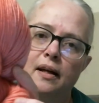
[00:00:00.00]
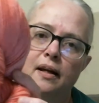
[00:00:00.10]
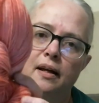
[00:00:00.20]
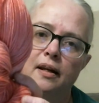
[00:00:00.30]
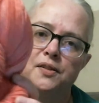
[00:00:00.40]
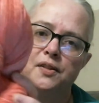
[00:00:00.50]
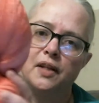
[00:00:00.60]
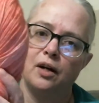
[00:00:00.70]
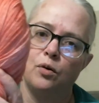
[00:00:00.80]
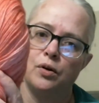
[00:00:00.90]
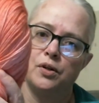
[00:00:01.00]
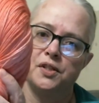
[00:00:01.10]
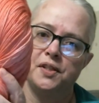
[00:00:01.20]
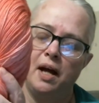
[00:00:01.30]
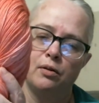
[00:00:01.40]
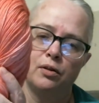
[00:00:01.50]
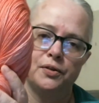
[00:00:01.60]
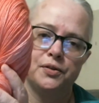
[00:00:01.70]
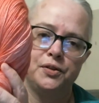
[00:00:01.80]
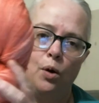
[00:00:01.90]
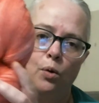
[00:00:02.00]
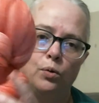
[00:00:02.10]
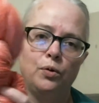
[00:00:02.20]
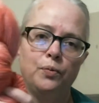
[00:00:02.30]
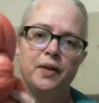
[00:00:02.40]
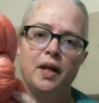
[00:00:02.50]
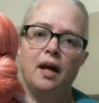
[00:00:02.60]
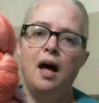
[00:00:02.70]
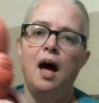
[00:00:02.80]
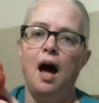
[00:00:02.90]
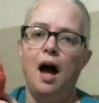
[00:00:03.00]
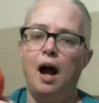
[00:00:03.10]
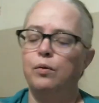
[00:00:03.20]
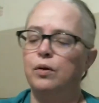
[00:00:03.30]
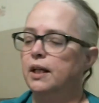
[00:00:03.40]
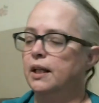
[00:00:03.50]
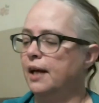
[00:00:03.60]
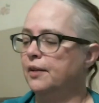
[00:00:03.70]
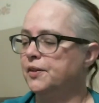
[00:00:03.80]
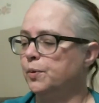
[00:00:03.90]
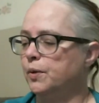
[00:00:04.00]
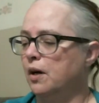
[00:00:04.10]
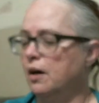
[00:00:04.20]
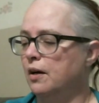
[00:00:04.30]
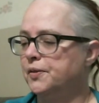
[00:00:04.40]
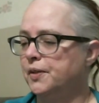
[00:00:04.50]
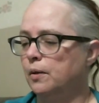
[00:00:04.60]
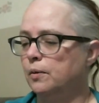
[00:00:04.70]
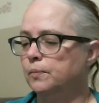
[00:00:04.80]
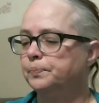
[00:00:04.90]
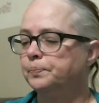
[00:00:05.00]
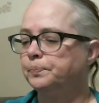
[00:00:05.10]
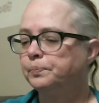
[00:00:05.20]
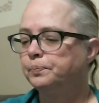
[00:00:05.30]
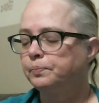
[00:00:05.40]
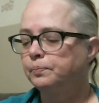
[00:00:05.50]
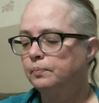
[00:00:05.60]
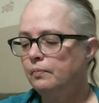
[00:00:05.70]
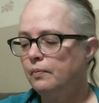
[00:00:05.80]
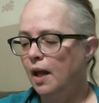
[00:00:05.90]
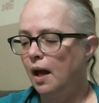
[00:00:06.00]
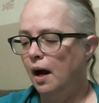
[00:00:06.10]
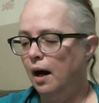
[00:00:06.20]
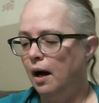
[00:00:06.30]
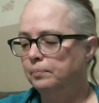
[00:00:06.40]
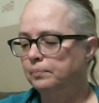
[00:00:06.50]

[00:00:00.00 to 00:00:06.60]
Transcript: Isn't that gorgeous how it looks tonal? I really like this one also. Like